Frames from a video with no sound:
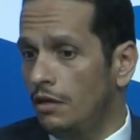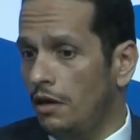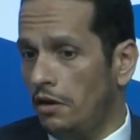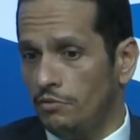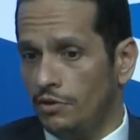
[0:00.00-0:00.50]

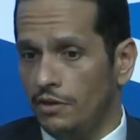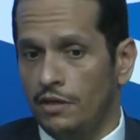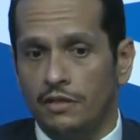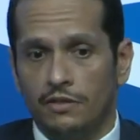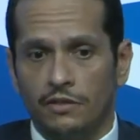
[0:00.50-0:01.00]
our
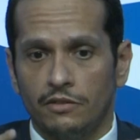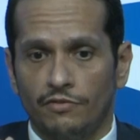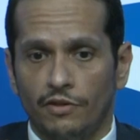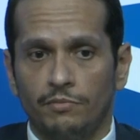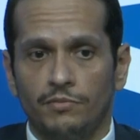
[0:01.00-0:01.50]
aid and
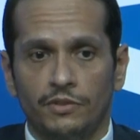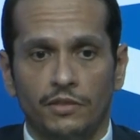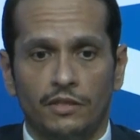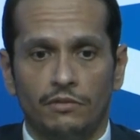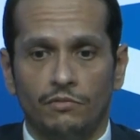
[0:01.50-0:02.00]
development
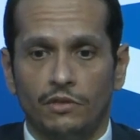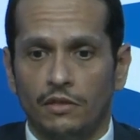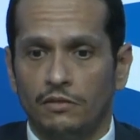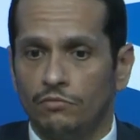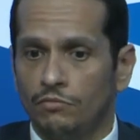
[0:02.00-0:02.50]
aid
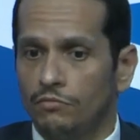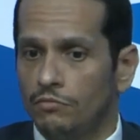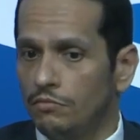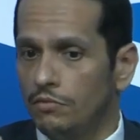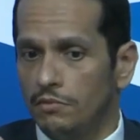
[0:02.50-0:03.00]
and
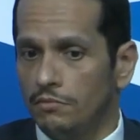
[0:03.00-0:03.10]
uh,